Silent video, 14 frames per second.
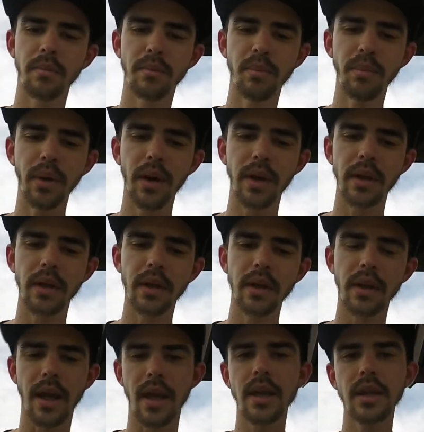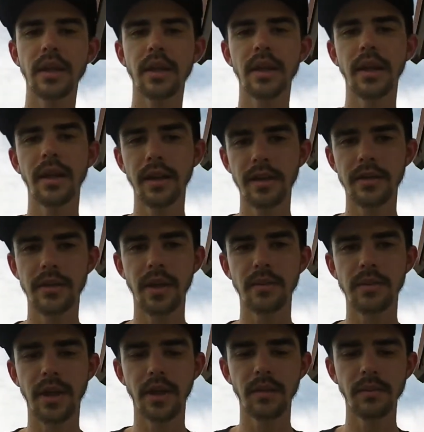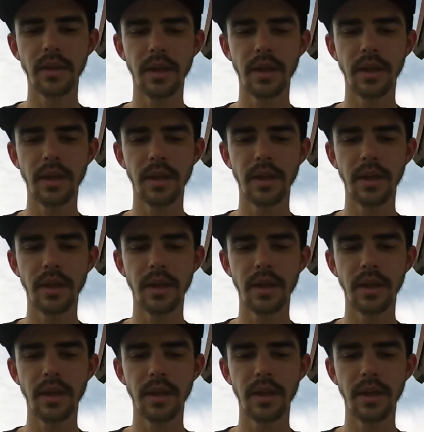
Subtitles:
but hate at the same time